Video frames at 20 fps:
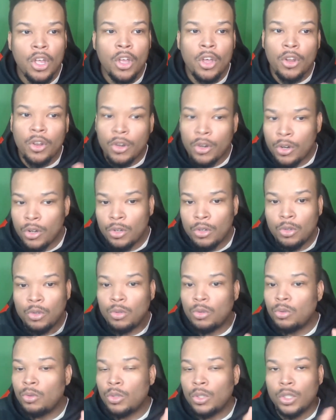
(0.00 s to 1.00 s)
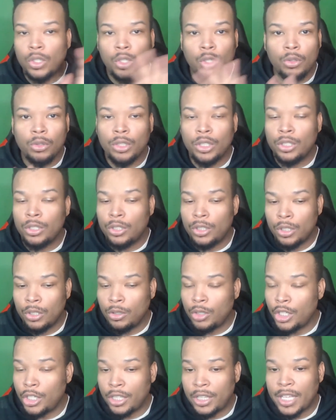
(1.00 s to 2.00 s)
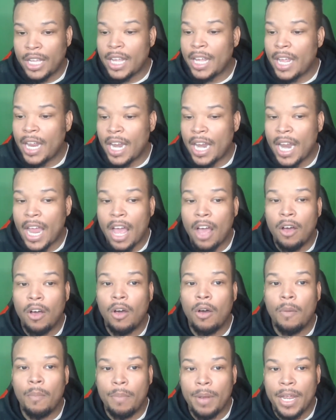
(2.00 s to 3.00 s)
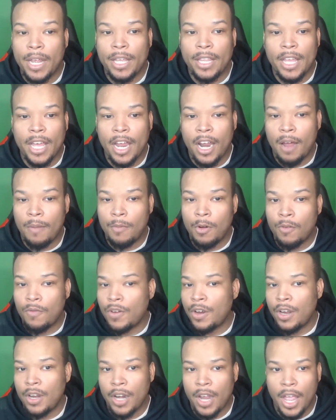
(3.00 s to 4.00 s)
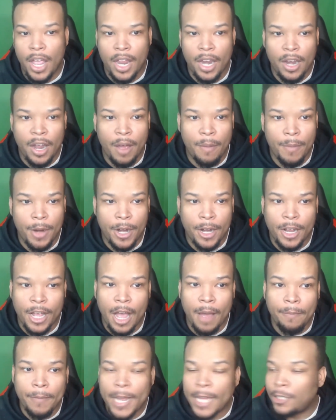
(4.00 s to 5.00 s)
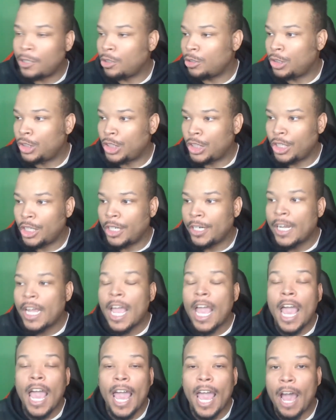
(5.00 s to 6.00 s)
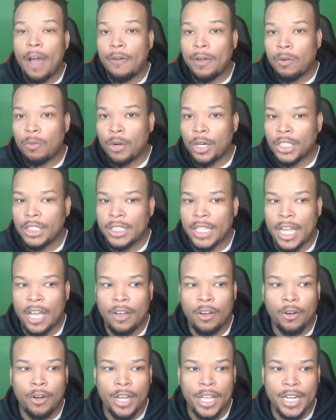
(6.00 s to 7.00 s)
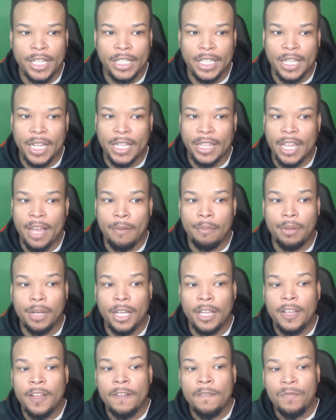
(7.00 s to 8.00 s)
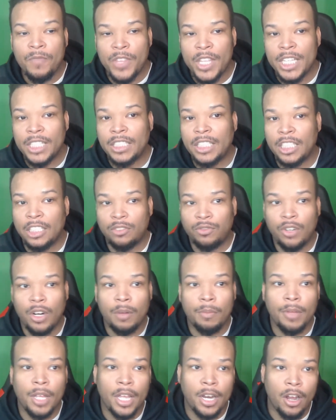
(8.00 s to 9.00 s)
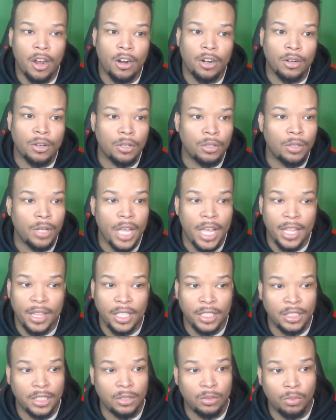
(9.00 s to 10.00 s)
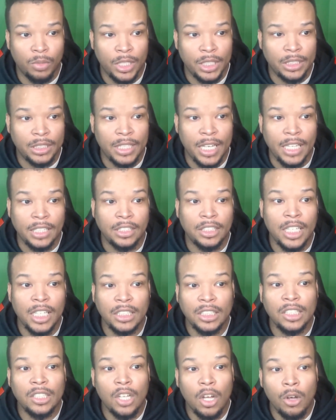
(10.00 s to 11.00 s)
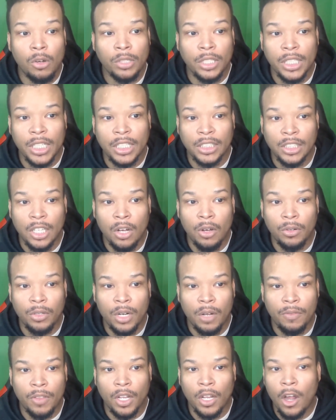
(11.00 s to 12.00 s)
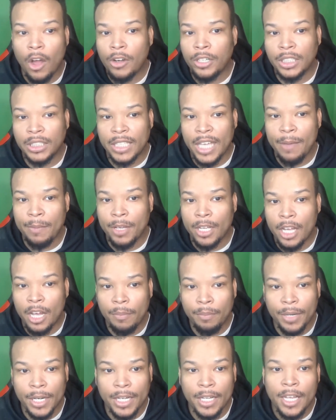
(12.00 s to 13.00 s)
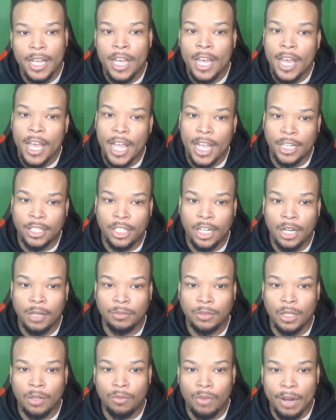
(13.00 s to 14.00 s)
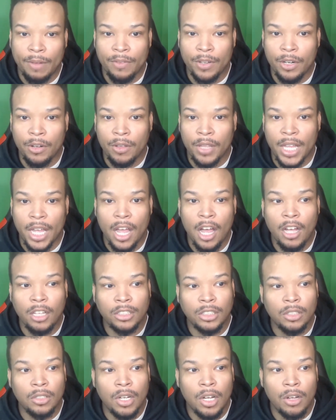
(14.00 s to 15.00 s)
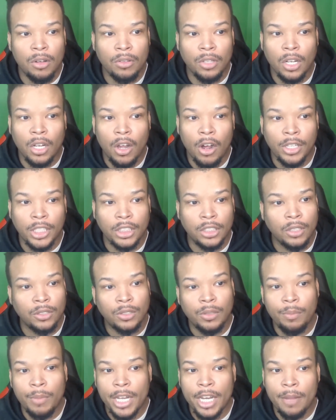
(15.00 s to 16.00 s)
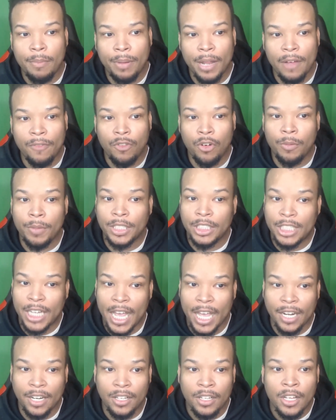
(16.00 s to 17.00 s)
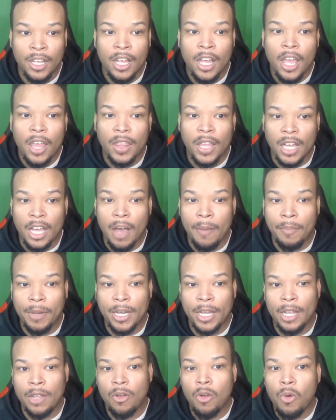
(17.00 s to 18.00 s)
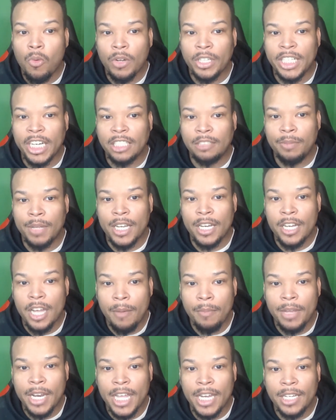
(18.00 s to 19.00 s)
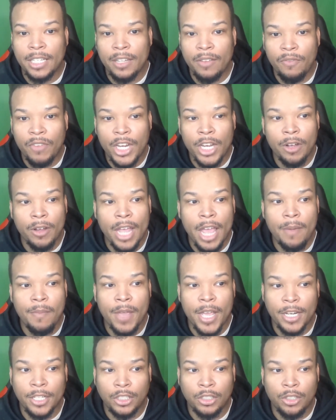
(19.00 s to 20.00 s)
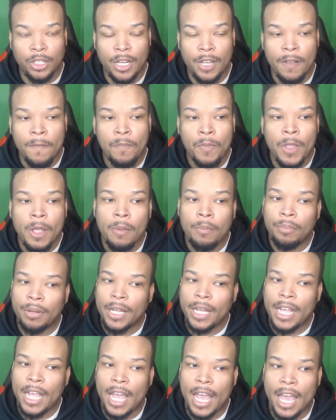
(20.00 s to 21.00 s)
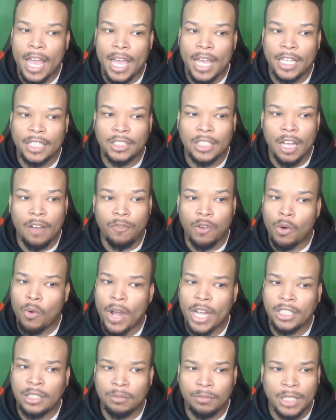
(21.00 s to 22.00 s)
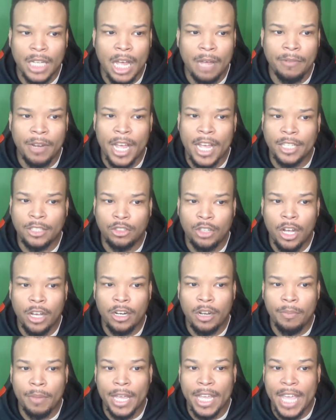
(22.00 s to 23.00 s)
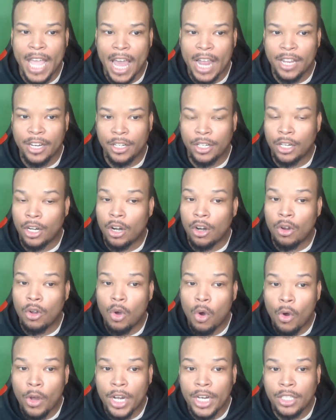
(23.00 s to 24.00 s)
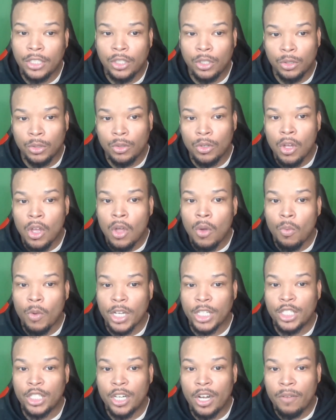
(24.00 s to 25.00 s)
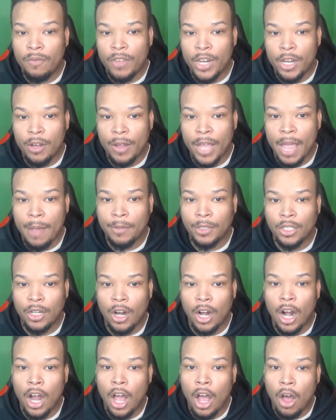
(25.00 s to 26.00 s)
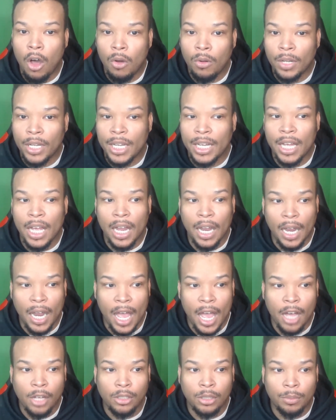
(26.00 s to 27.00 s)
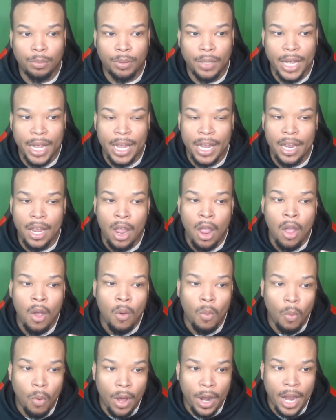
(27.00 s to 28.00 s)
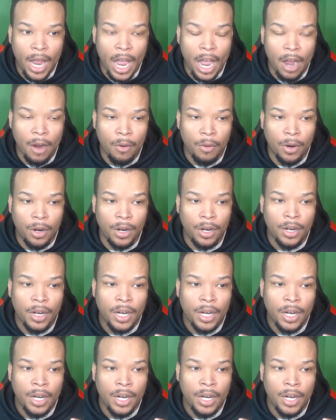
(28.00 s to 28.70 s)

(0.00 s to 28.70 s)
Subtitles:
new Lunar New Year thing, and now being that I'm over here in America, I'm not too sure how it works out or anything like that, but this is from an article, and this is what it states. Tencent Holding is the owner of the largest gaming company in terms of revenue, and they also own the largest social media platform in China. The company, which has been dominating the video game industry, for quite some time now, had drawn up a calendar according to which young video gamers are only allowed to play 1 hour